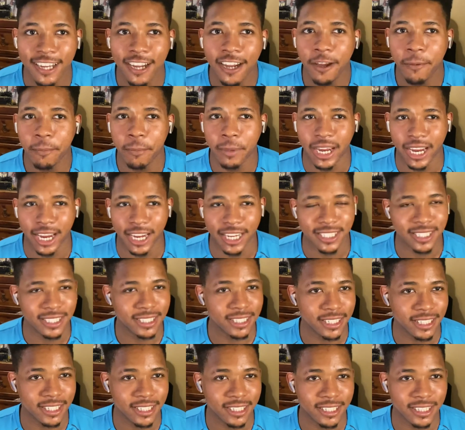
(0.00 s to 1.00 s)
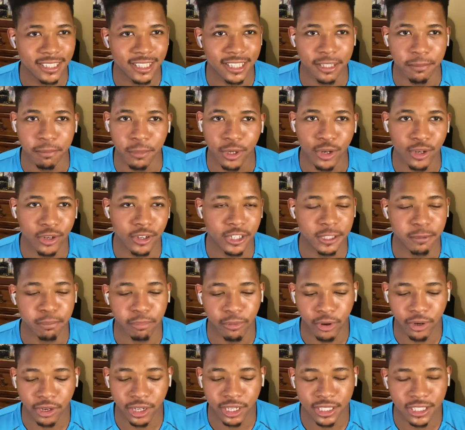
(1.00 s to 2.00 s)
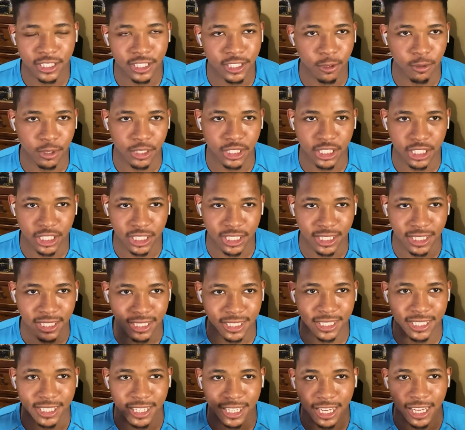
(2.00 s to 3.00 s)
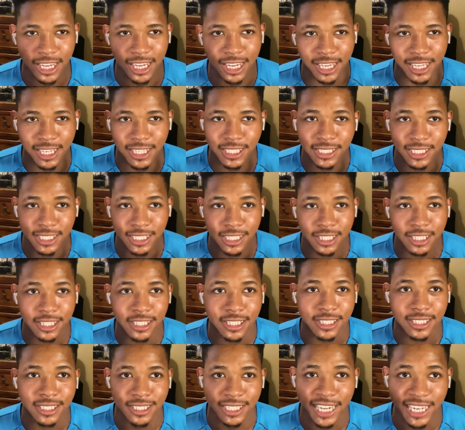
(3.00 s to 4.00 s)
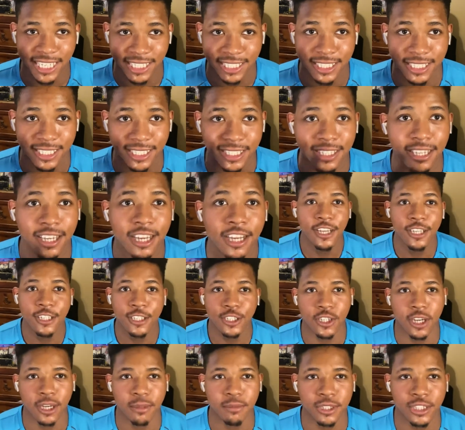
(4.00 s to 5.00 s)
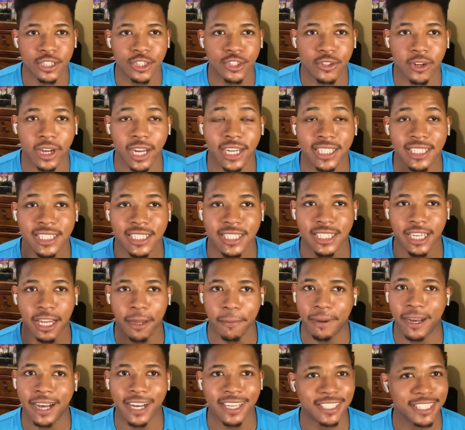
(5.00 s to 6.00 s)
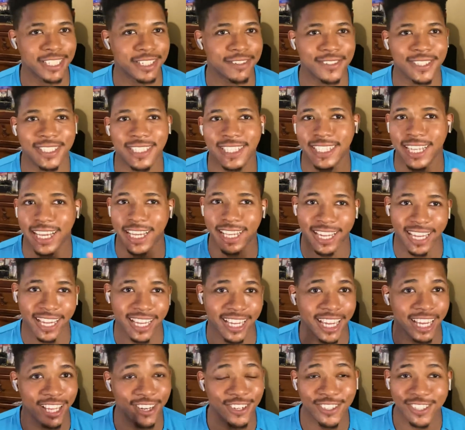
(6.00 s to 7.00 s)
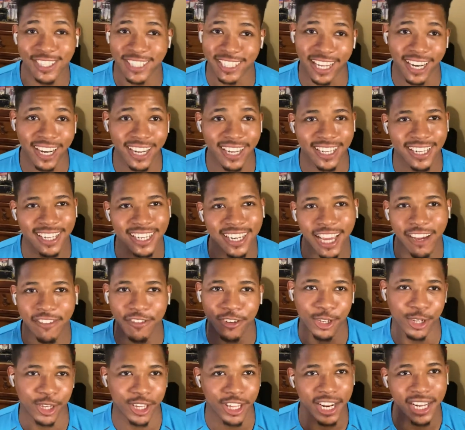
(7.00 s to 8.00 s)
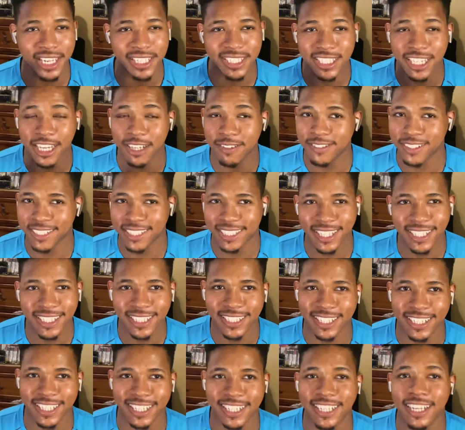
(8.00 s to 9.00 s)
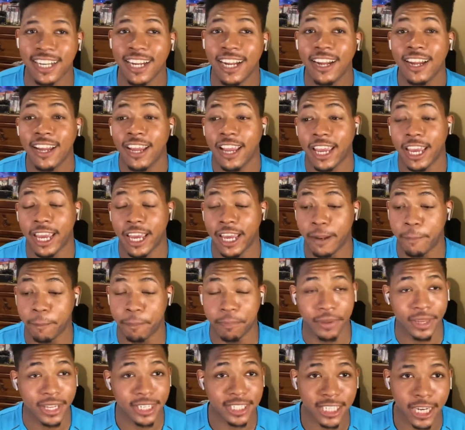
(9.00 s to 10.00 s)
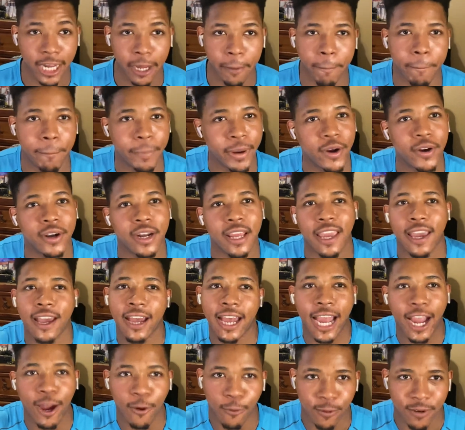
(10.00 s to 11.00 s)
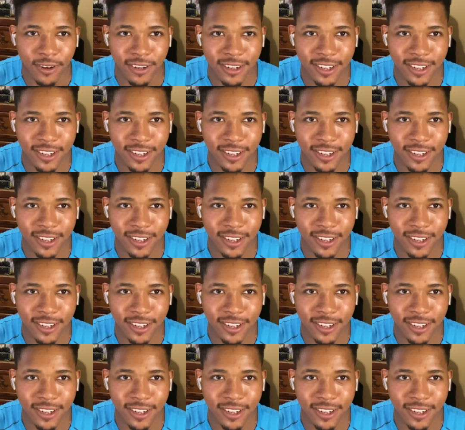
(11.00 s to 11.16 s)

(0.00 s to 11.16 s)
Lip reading: My AC, the motor is broken, so it's just heat, because Texas. So I'm just trying to stay positive and stay like energetic and have a good ass conversation. And bitch, I'm burning out.